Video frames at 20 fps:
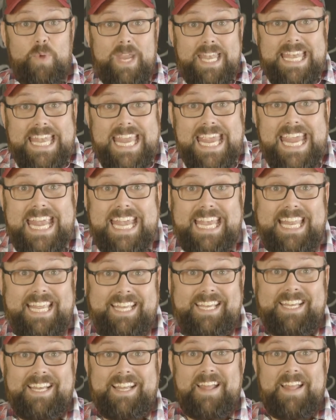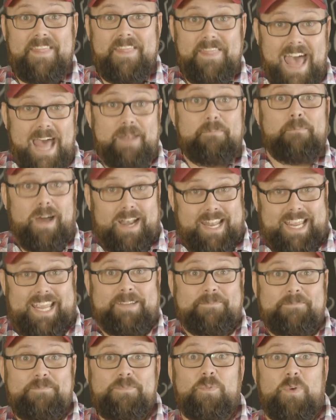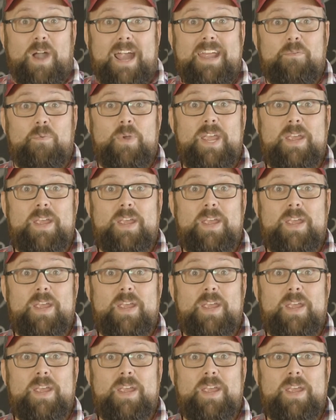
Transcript: We need that money, right?